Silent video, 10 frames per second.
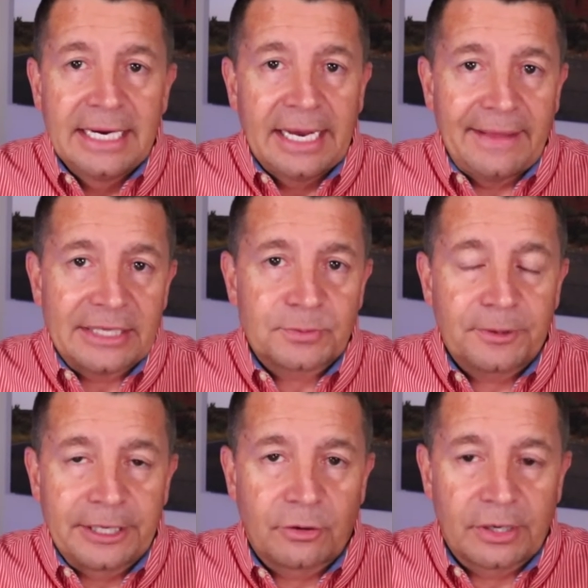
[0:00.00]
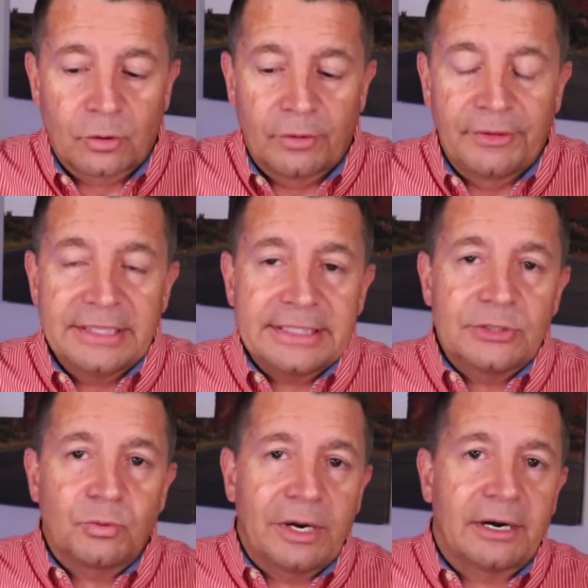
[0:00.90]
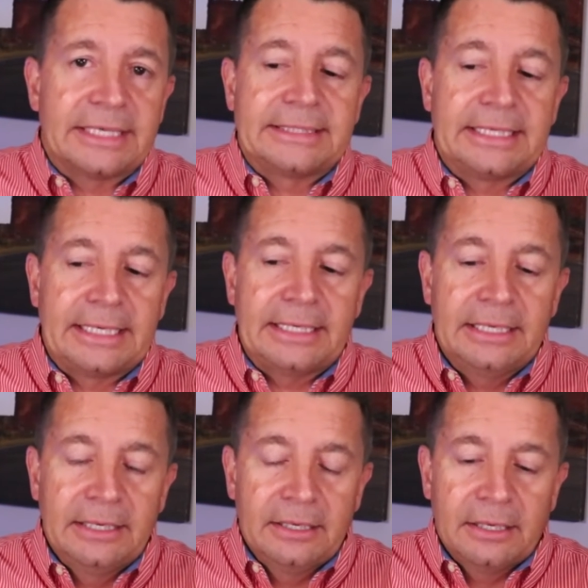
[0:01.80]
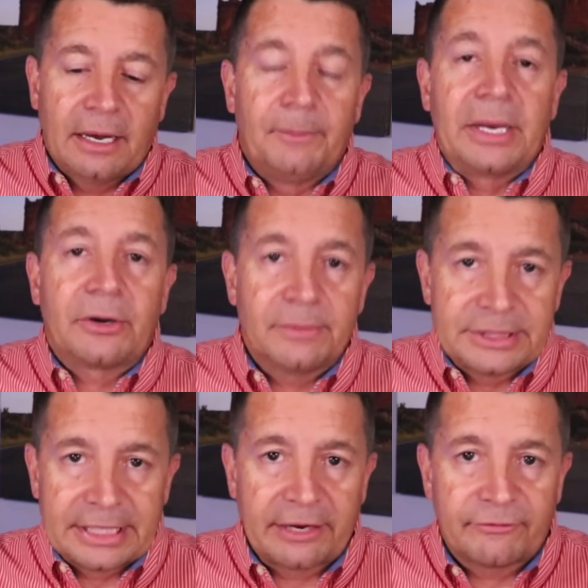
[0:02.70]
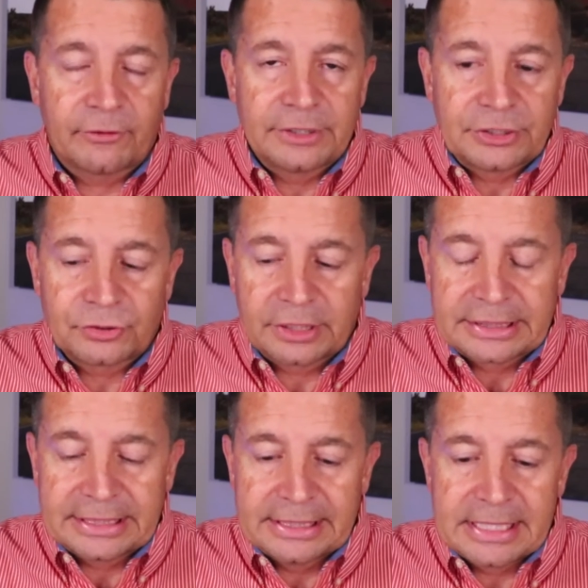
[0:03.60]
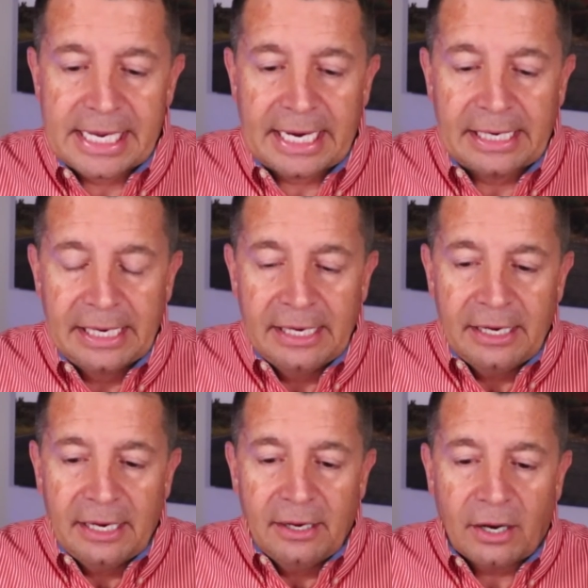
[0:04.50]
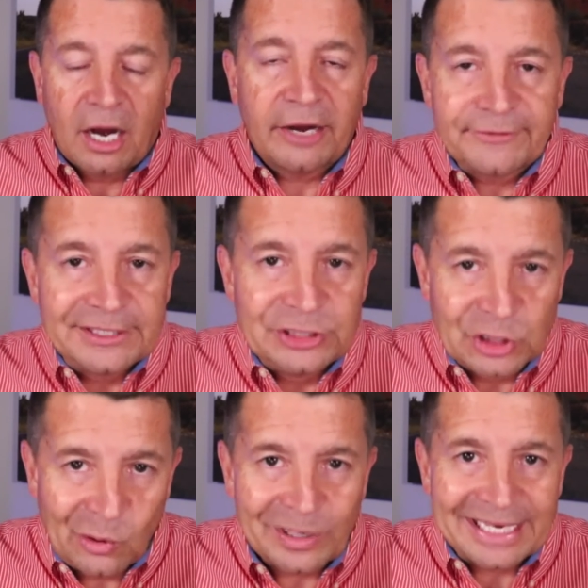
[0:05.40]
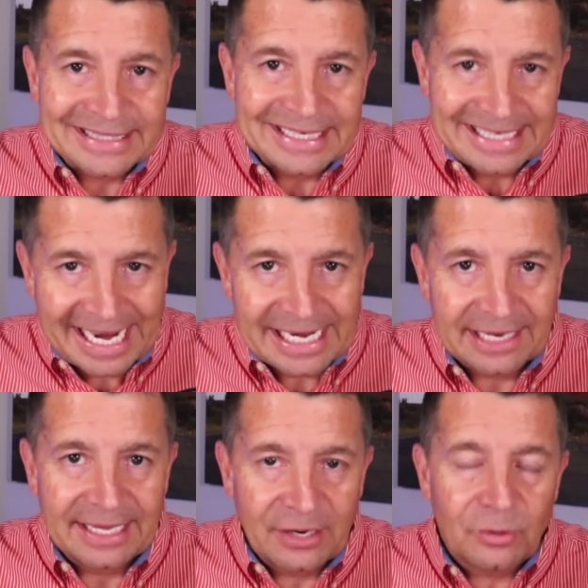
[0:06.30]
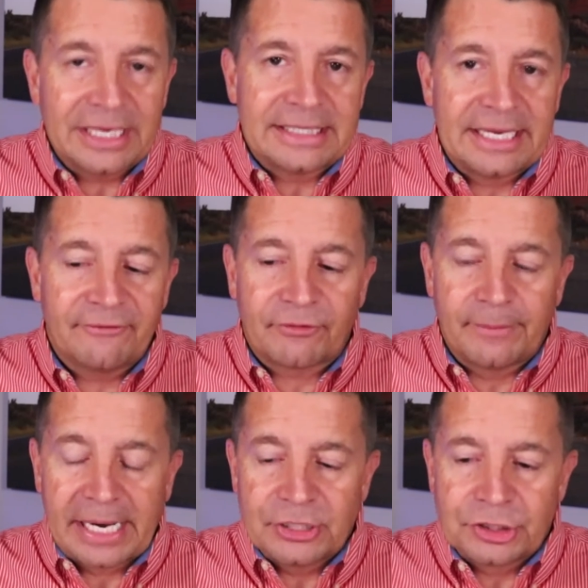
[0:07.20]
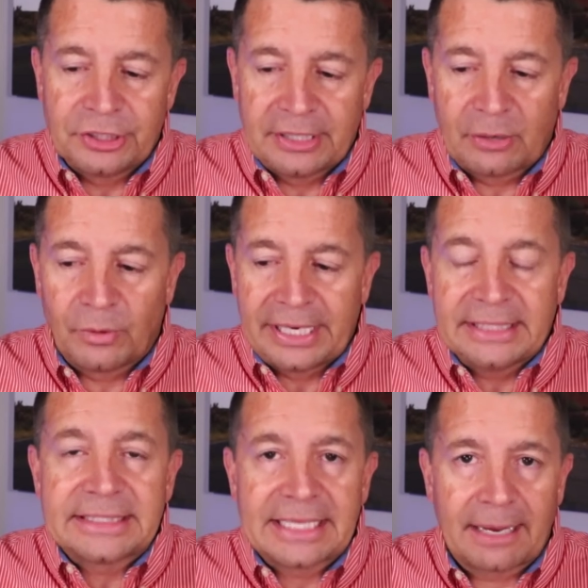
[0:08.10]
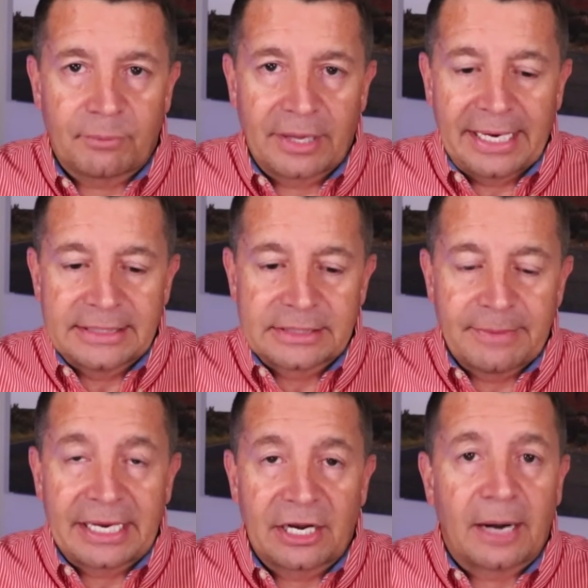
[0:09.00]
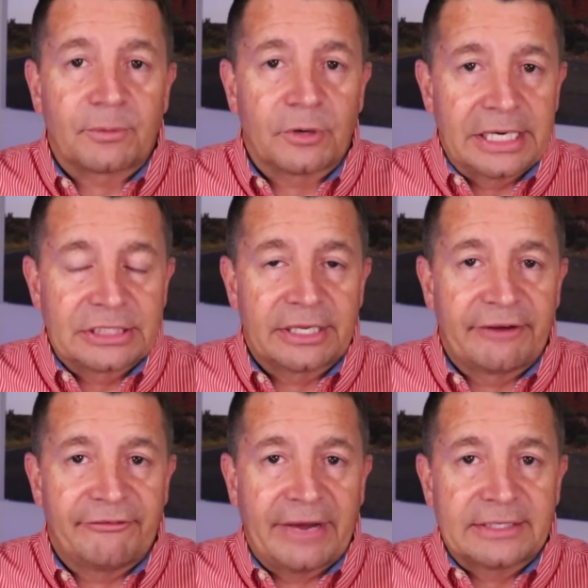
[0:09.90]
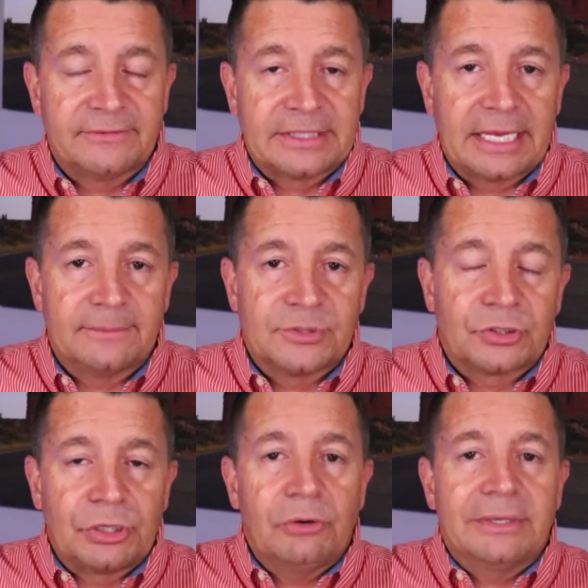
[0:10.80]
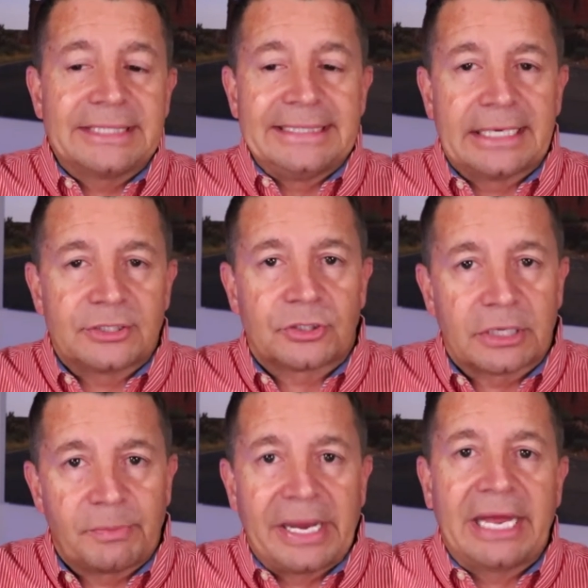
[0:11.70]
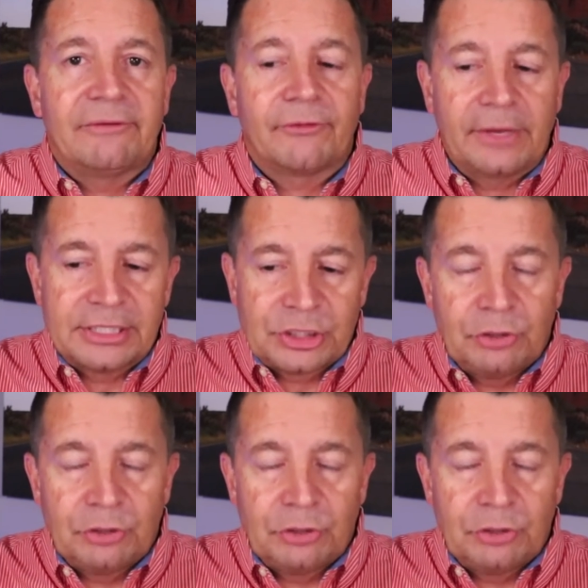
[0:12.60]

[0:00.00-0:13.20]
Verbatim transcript: And that's pretty critical. And this is where I see a bigger mistake for districts is they often don't get the data. They don't get the information that went into that plan to make it operationally effective to them. So you as a district paid for this.